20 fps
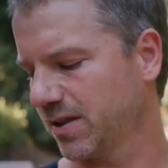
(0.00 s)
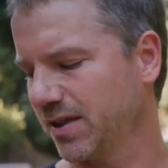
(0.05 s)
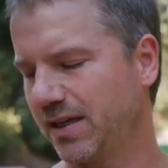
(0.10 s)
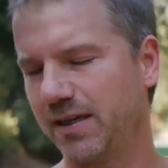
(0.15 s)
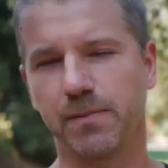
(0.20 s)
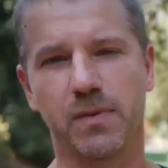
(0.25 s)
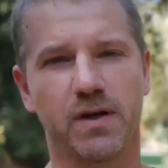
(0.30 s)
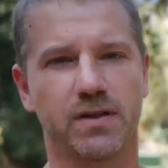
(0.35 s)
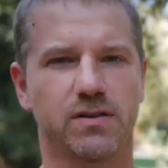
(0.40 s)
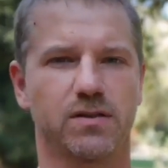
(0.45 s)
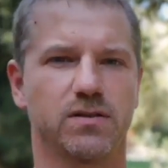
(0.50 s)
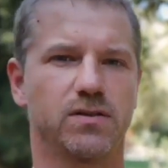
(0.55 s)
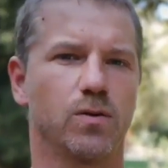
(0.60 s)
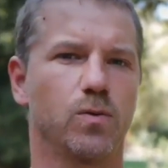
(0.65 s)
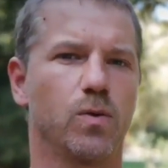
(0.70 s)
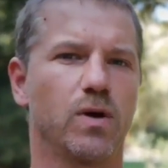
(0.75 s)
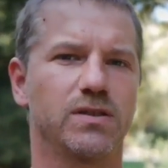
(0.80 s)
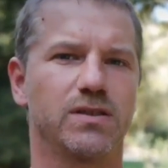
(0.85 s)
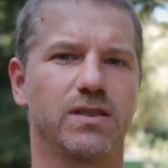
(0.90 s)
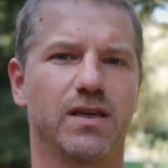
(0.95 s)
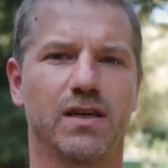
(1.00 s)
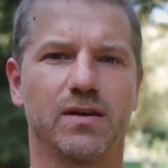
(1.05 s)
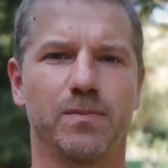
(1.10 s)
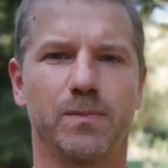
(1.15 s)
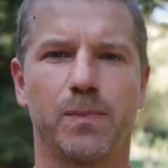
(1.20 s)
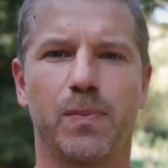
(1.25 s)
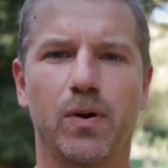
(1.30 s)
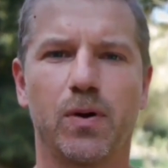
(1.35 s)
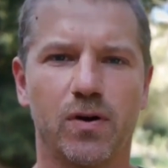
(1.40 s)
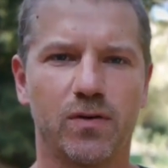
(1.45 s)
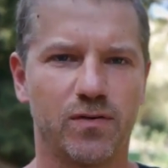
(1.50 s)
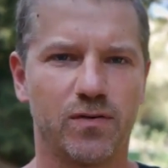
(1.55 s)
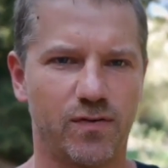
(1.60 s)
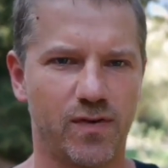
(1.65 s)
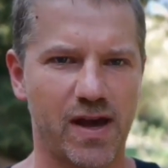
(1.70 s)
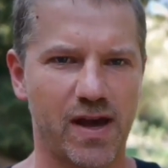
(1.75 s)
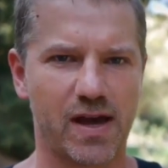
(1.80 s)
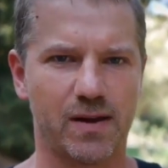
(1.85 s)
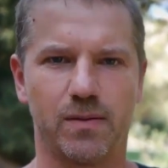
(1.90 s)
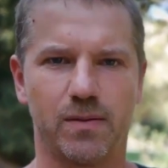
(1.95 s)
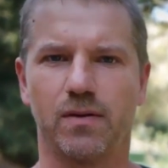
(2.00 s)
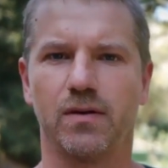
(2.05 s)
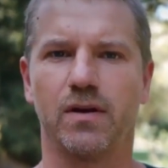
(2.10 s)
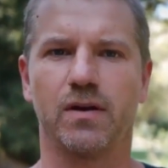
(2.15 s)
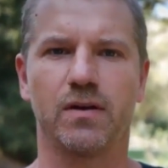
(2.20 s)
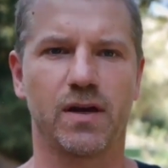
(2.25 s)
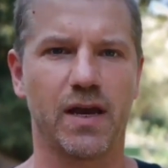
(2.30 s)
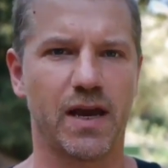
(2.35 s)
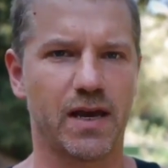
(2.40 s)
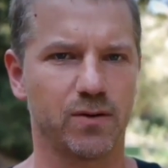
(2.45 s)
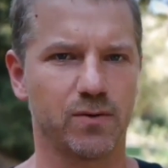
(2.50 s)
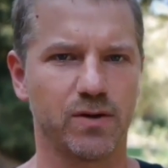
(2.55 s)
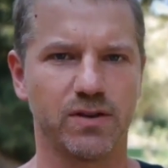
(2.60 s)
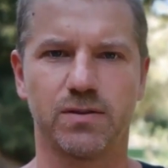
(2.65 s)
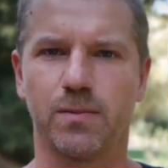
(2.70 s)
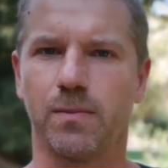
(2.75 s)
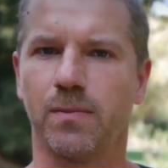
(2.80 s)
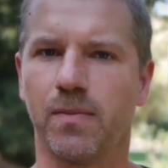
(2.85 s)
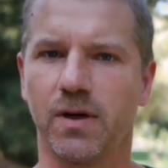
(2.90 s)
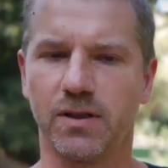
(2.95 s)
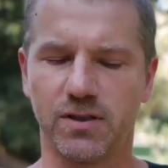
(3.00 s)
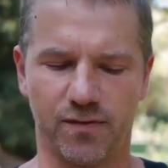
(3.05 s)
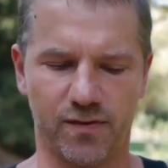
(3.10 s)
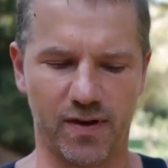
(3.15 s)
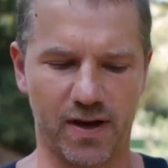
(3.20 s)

lean muscles, the ones that burn fat and calories much